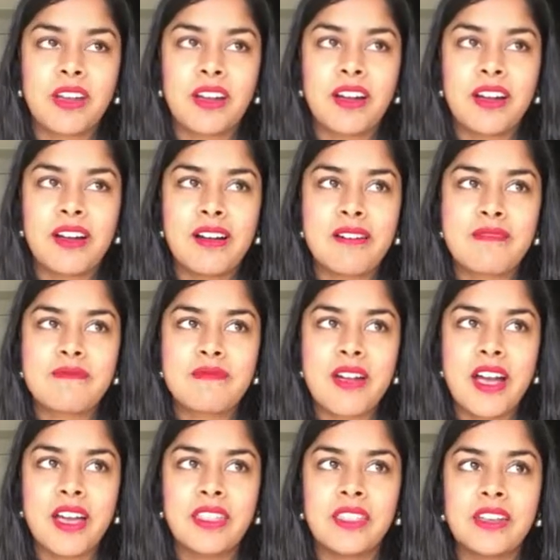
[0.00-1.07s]

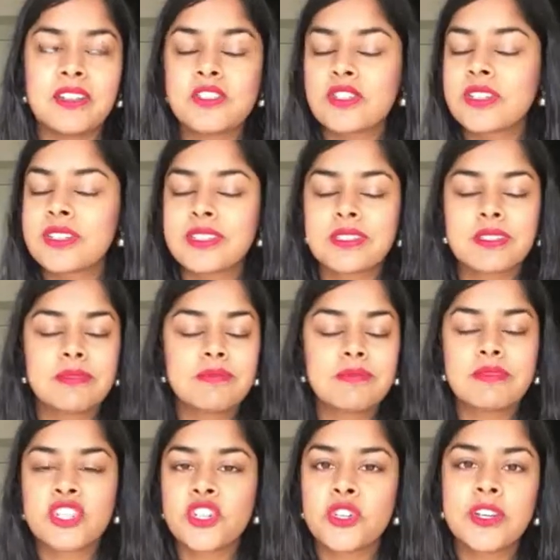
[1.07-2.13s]
and then just
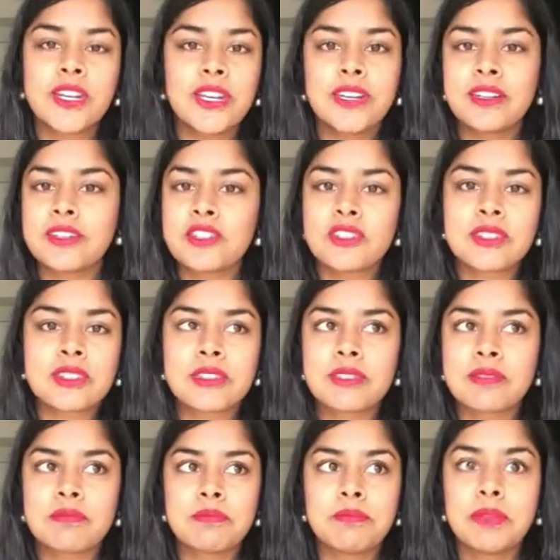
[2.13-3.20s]
tune in and just
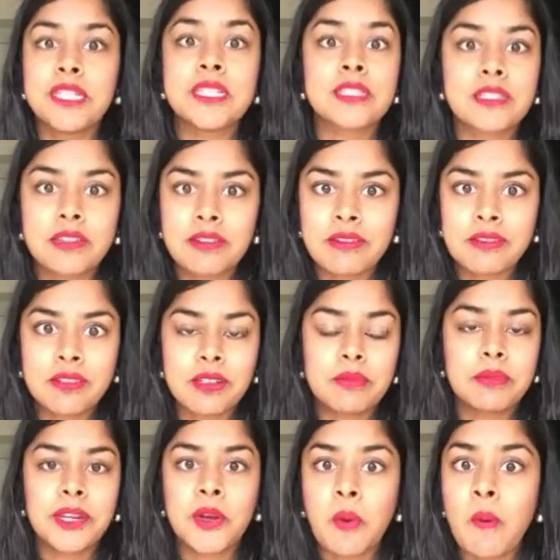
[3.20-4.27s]
be still
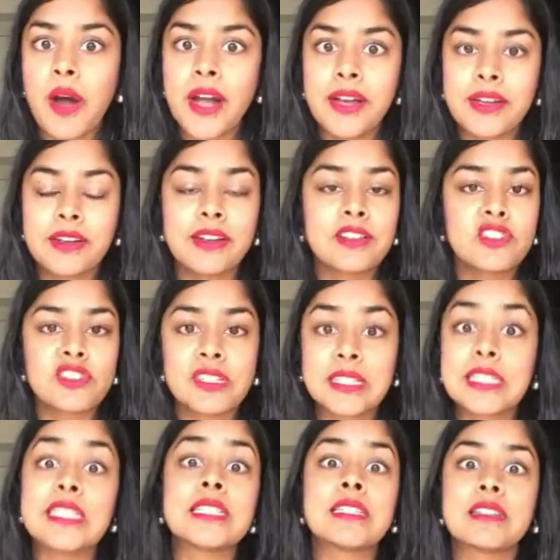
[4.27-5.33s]
and be quiet and just
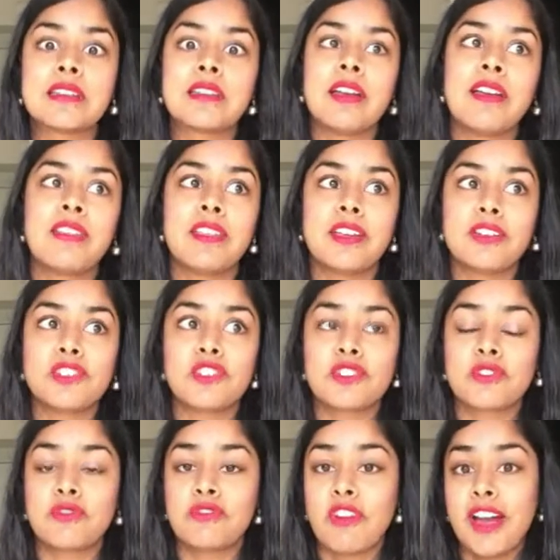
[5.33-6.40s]
listen, and then
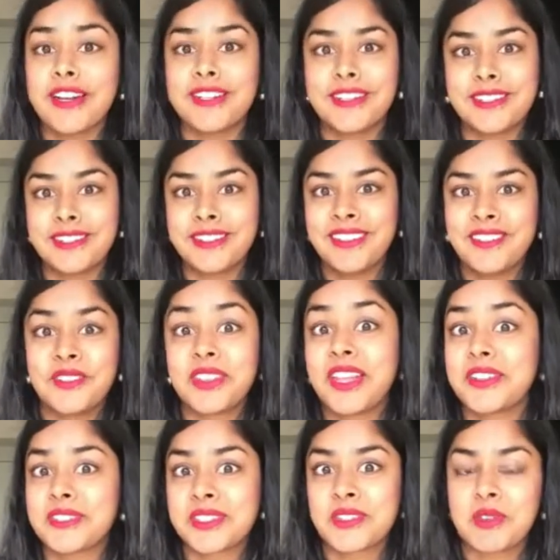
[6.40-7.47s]
just write
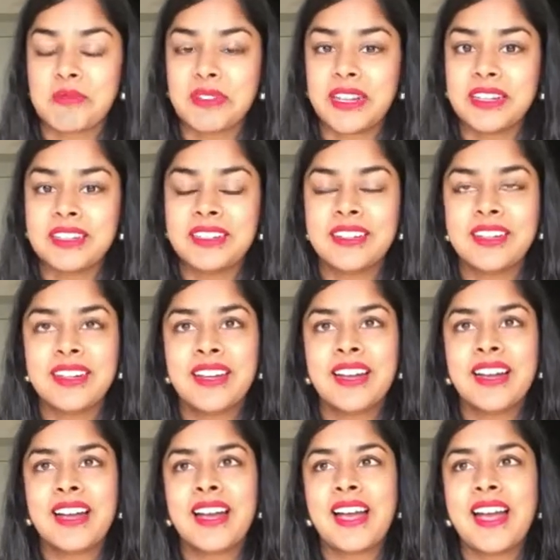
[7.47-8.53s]
without stopping.
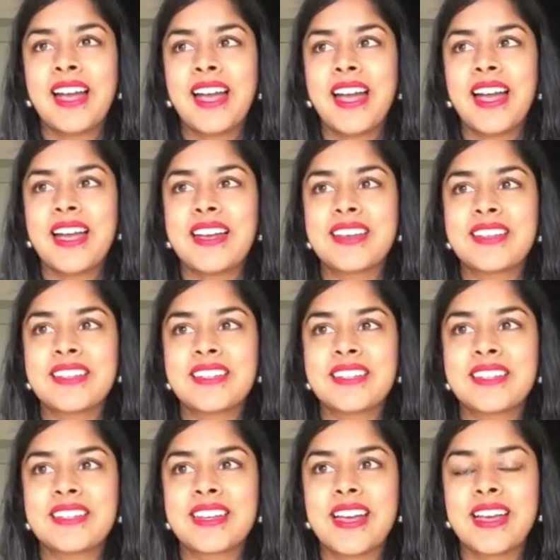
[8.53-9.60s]

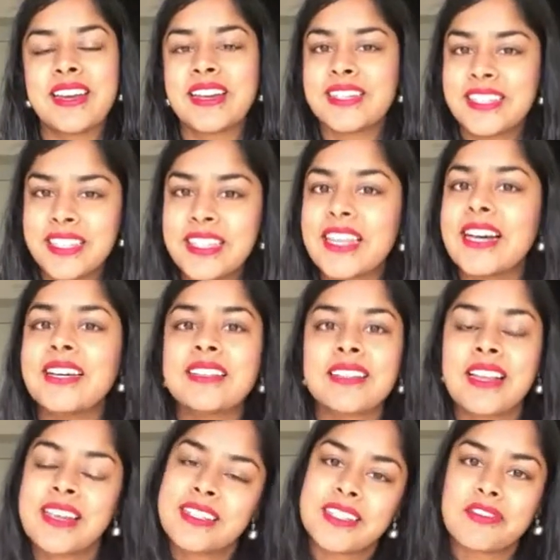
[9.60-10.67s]
And I did that,
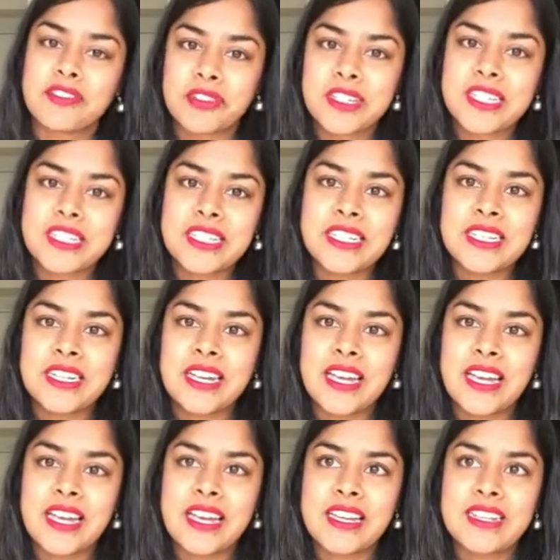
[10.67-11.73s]
as everyone did,
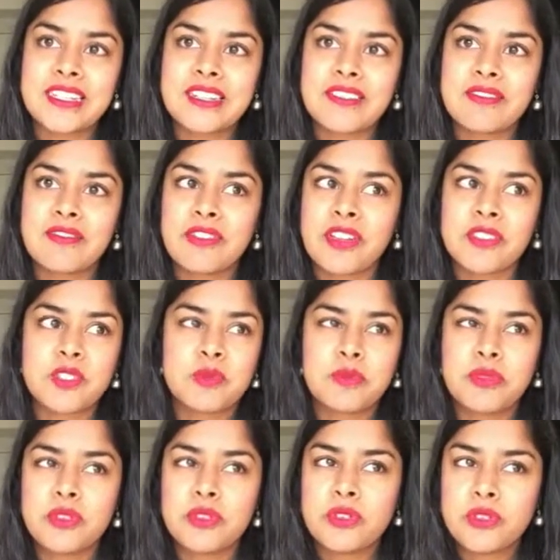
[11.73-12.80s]
and found this
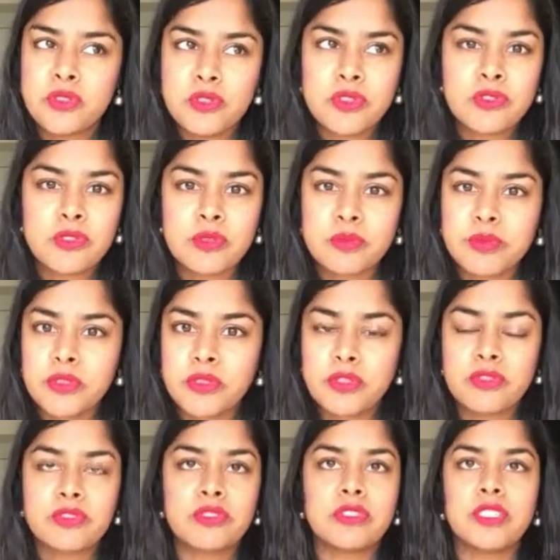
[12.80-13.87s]
beautiful,
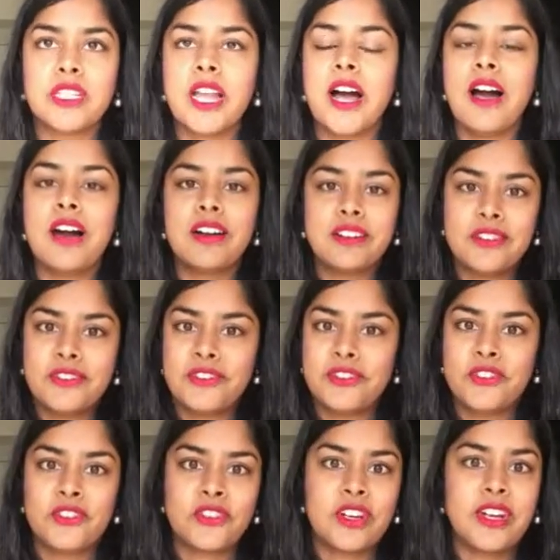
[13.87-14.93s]
beautiful large
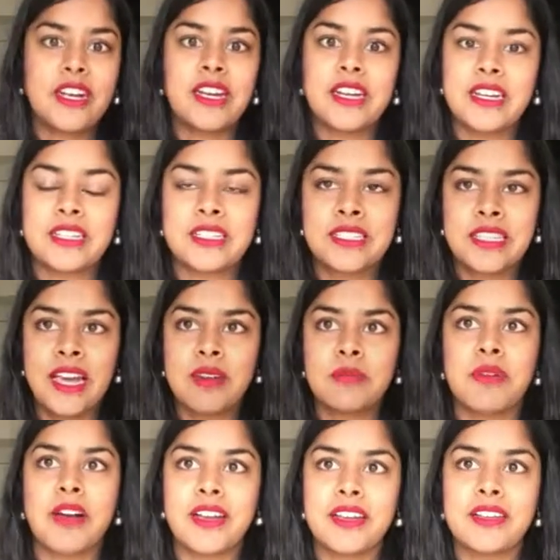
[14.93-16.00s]
tree, sat
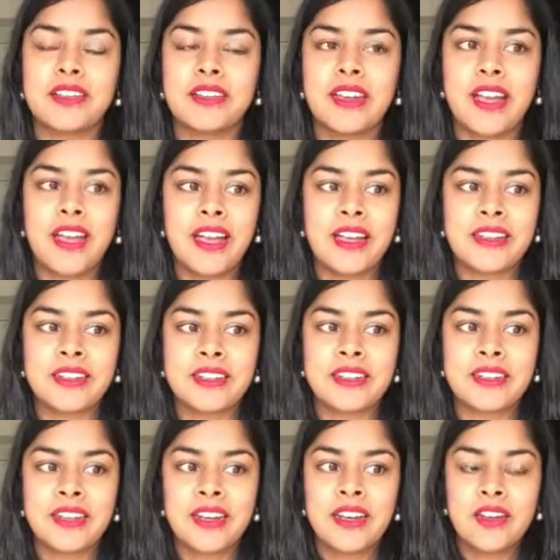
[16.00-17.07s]
by it,
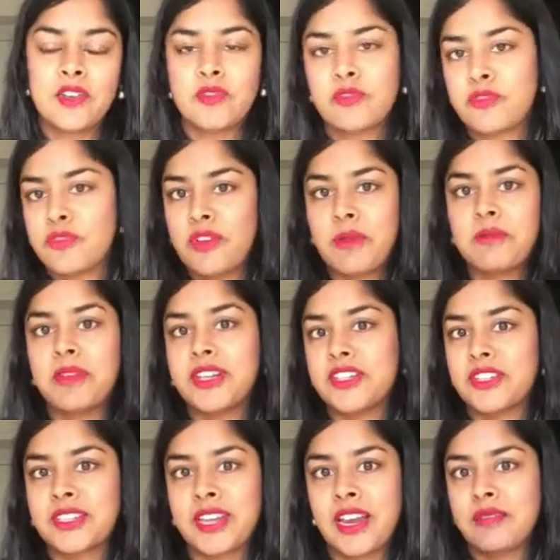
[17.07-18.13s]
and from me
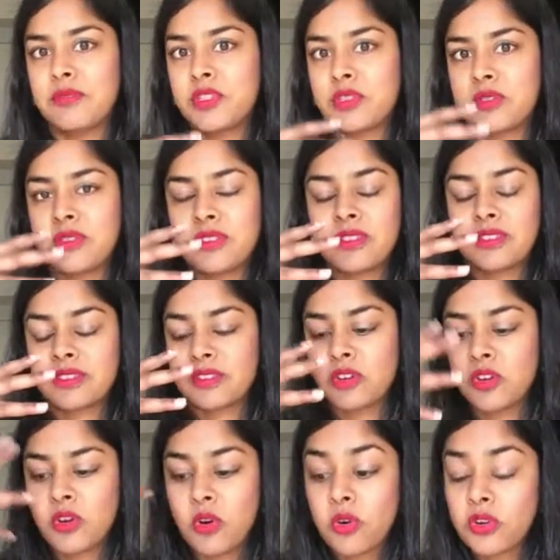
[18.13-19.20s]
just came this
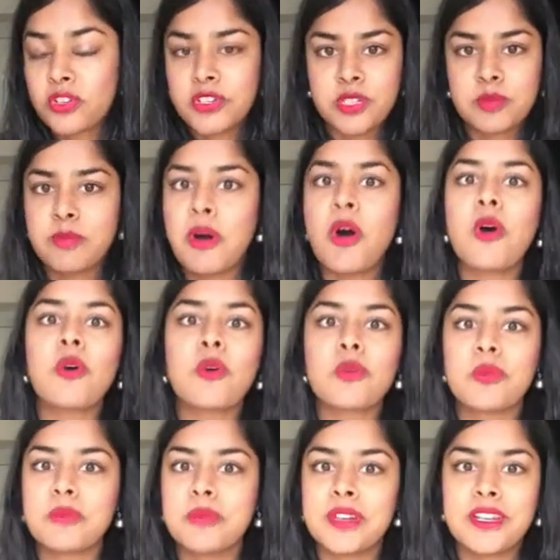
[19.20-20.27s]
gorgeous
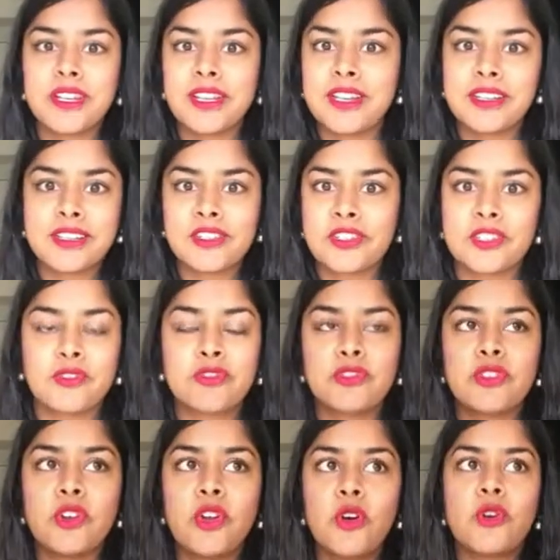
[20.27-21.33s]
poem. It just
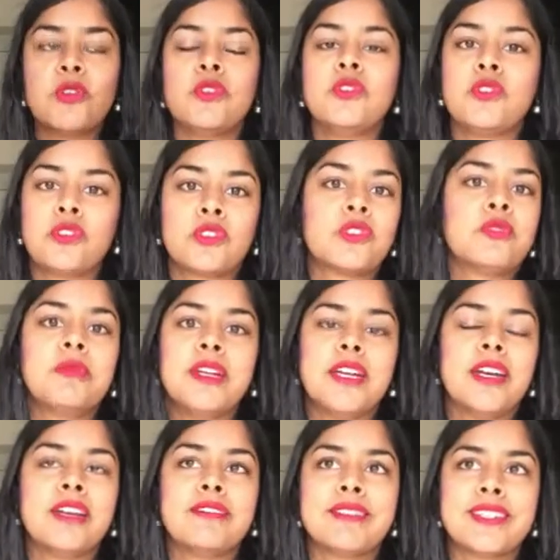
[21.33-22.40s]
flowed through me,
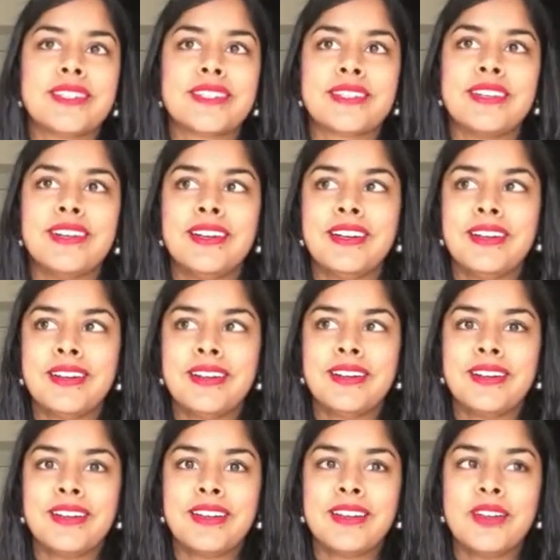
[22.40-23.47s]
and it
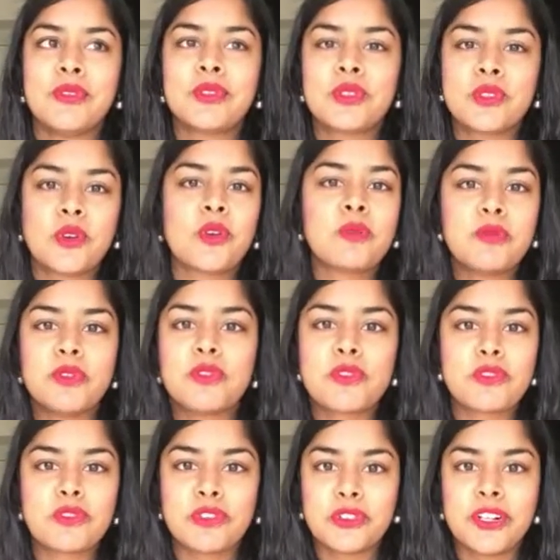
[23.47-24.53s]
was so
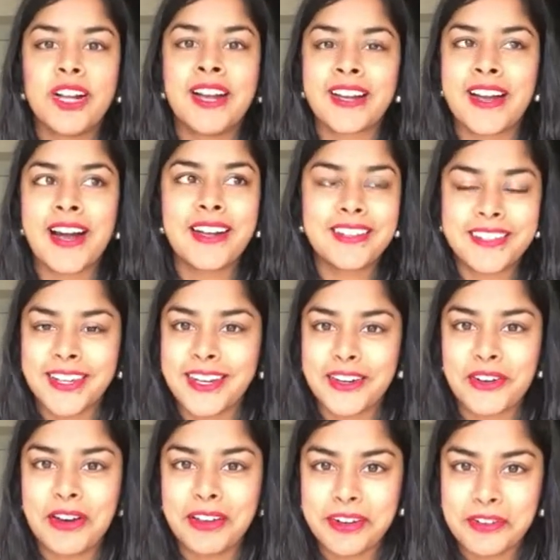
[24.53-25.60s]
beautiful. I can't take
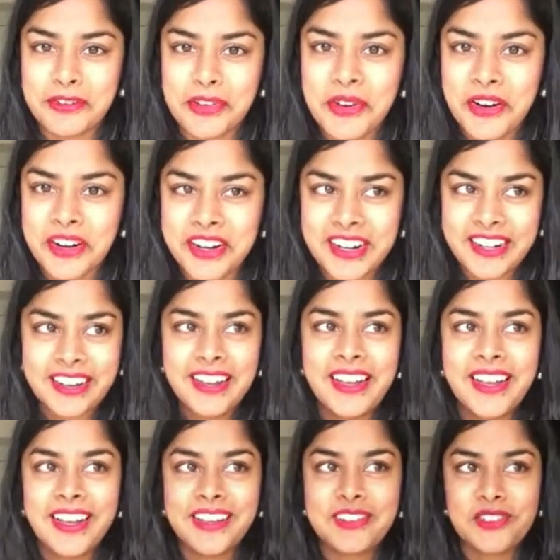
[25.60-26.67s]
credit for it.
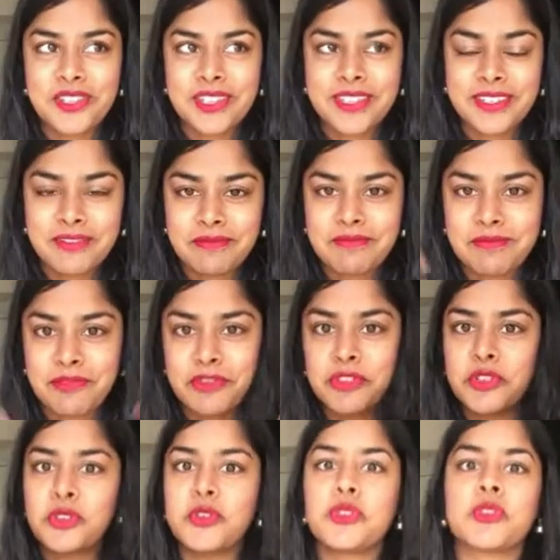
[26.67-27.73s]
It just
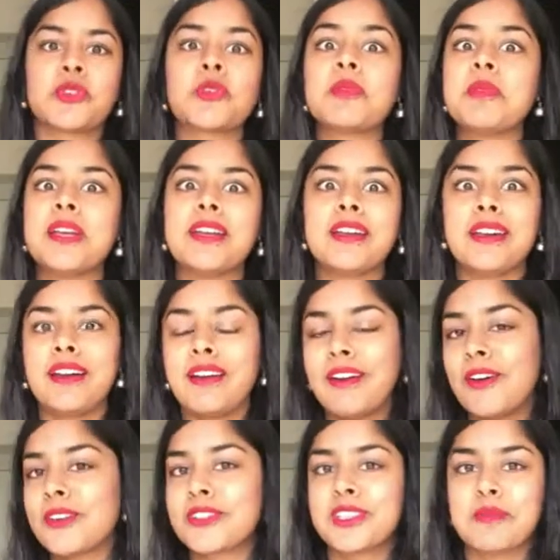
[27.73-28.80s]
flew through me
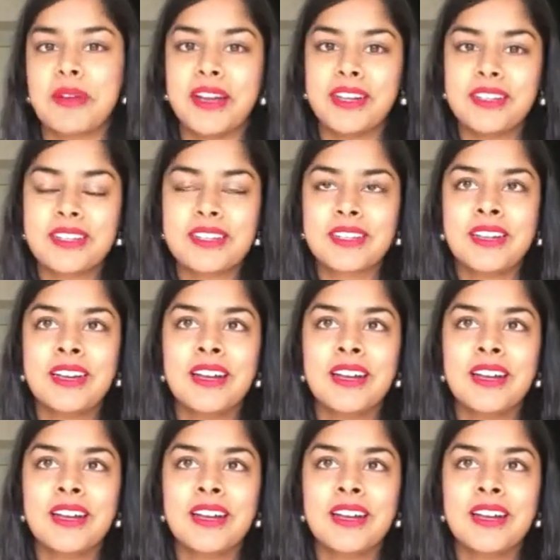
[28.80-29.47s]
onto the page.